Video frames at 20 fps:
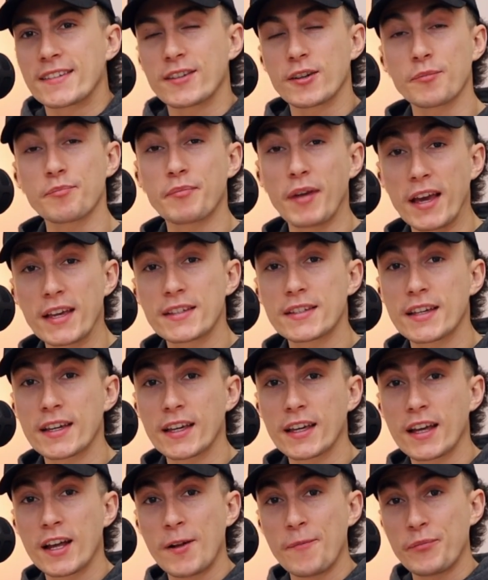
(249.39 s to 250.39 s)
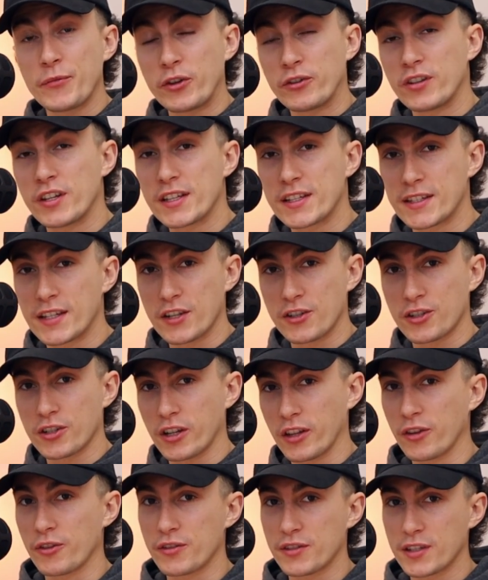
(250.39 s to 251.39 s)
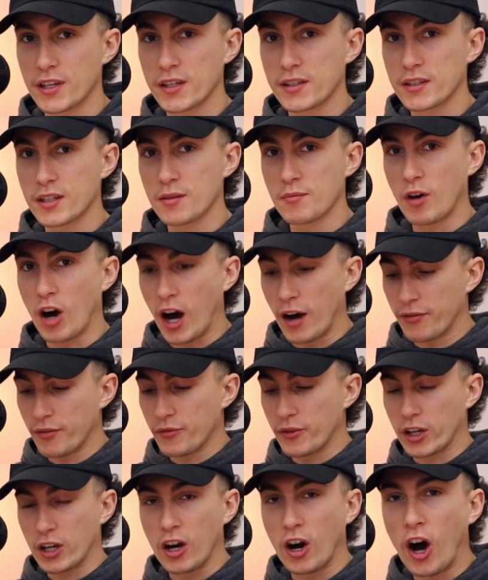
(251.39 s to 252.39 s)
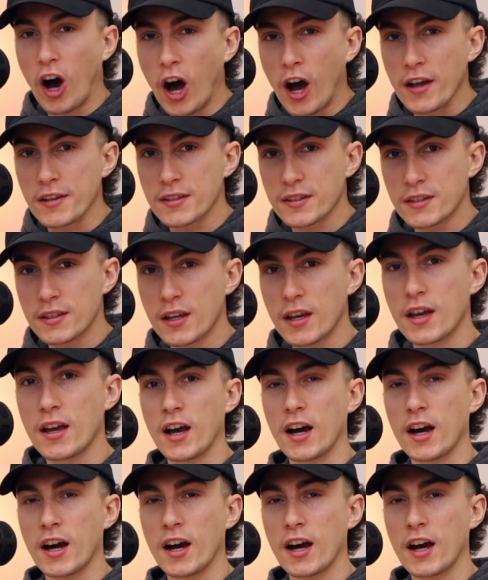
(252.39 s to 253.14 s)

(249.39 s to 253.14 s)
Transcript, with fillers: They're basing their decision on their system off of the cost